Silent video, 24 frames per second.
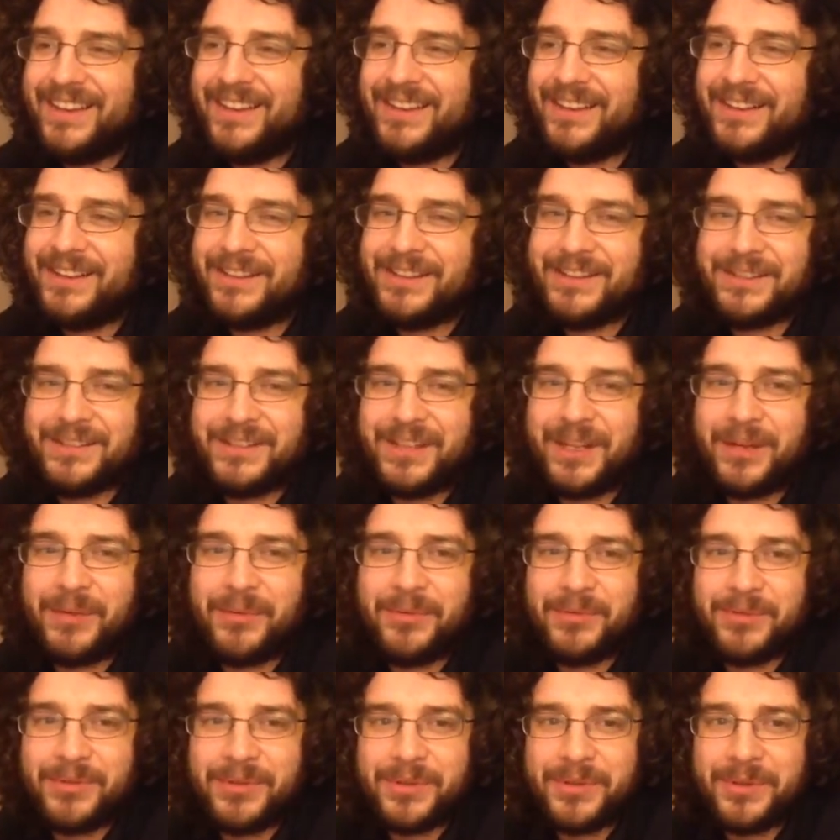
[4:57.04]
Then they can just get
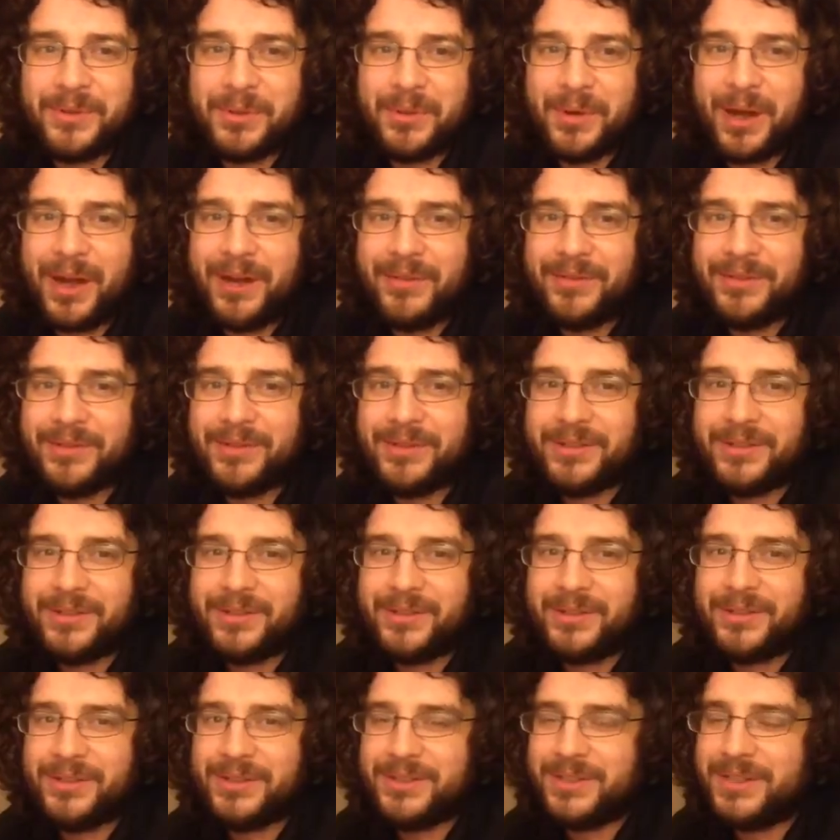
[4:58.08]
on with doing whatever
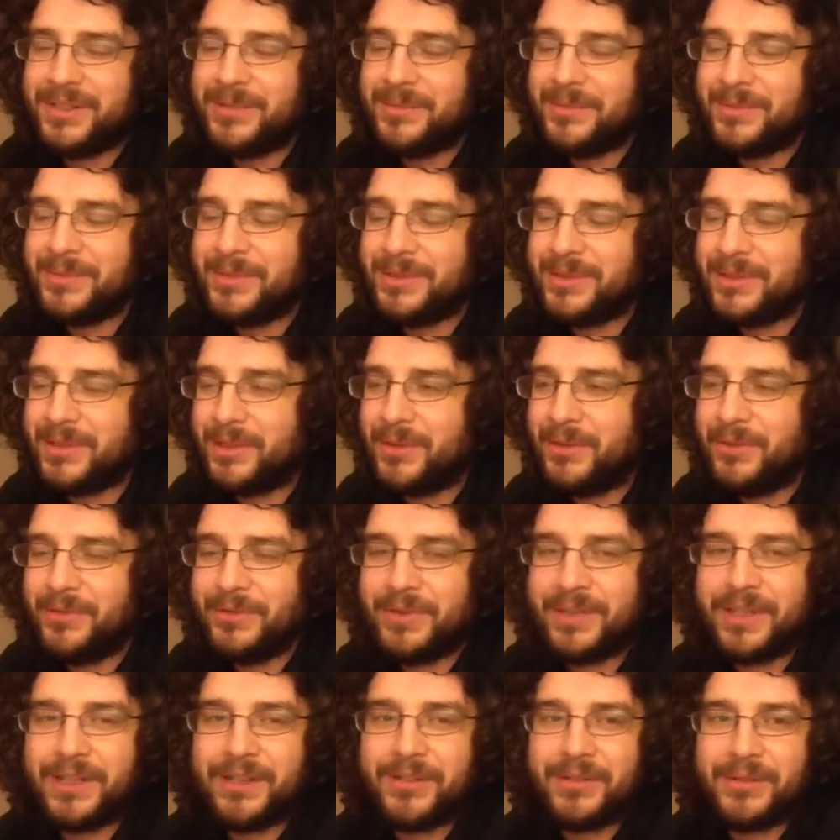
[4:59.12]
all the time,
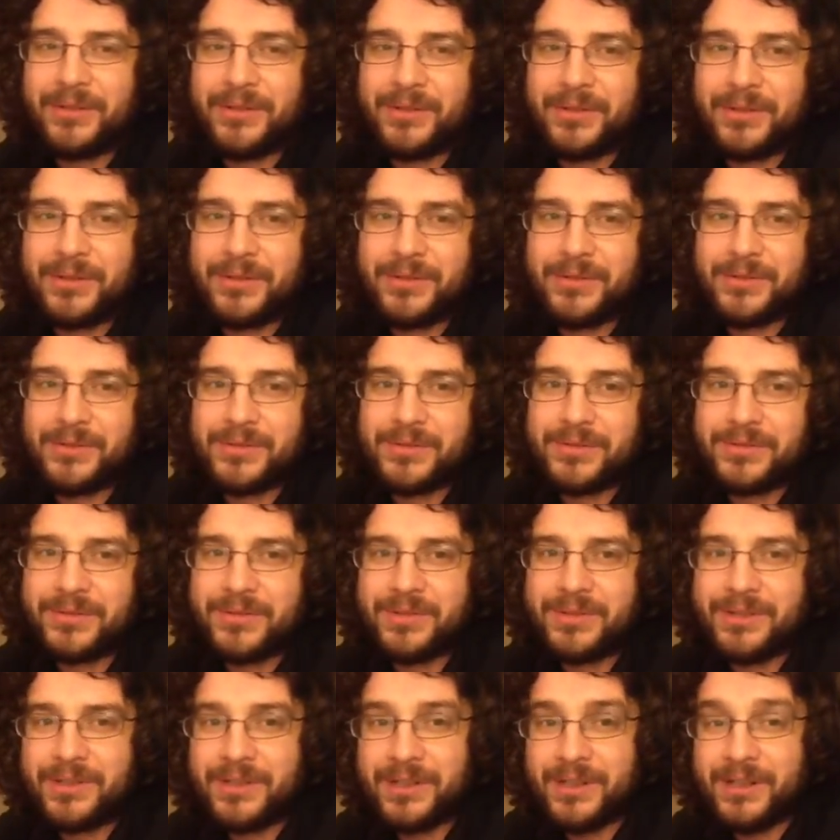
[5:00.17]
cultivating our own culture
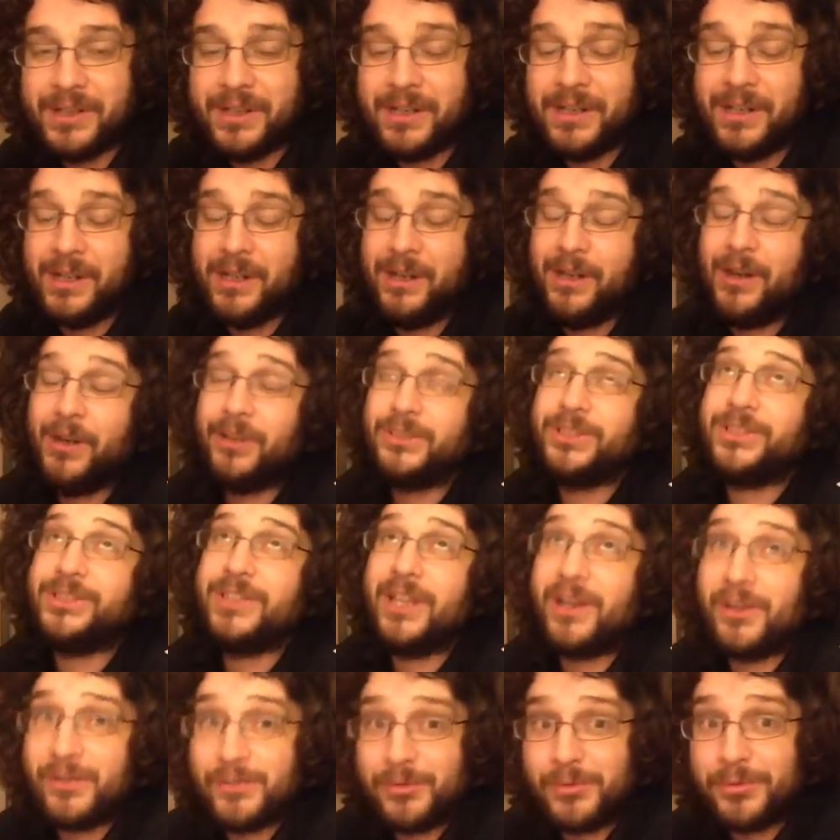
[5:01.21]
and
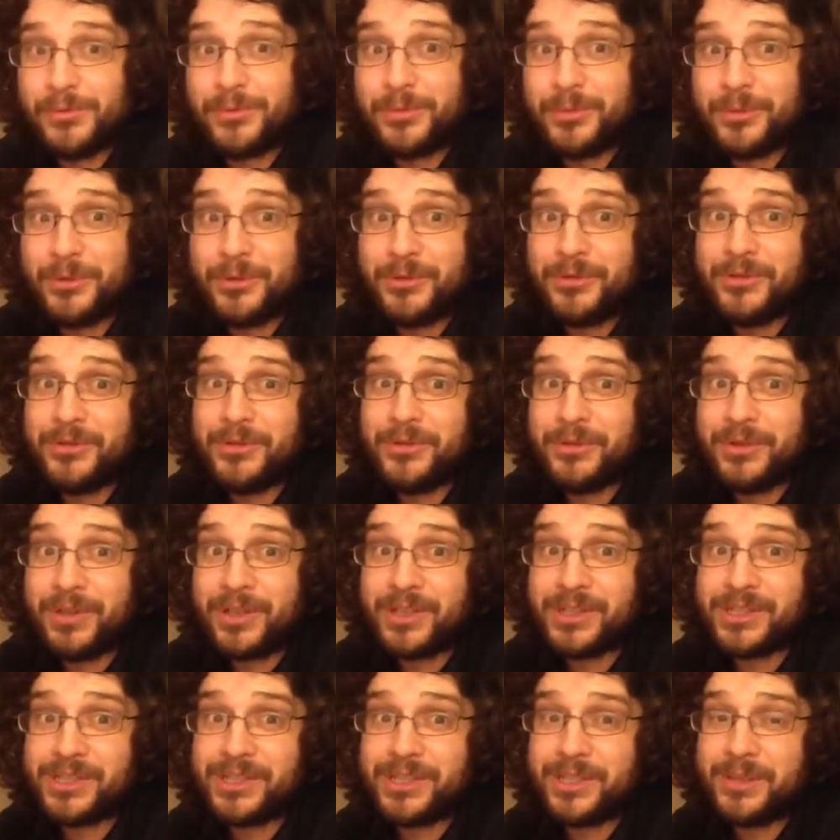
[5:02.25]
ourselves more and all
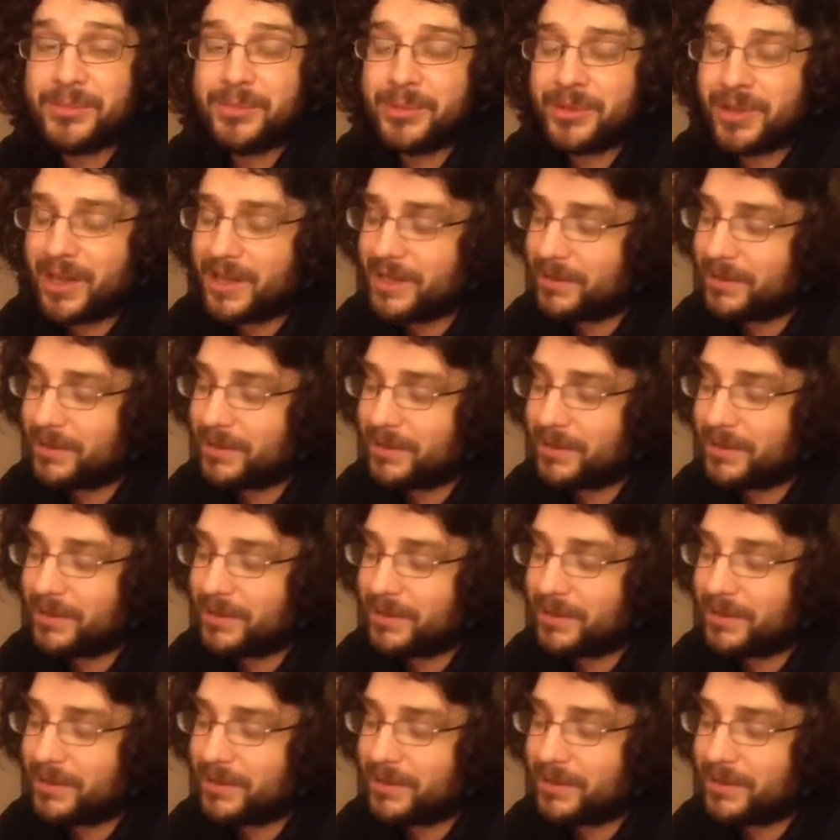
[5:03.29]
that shit. But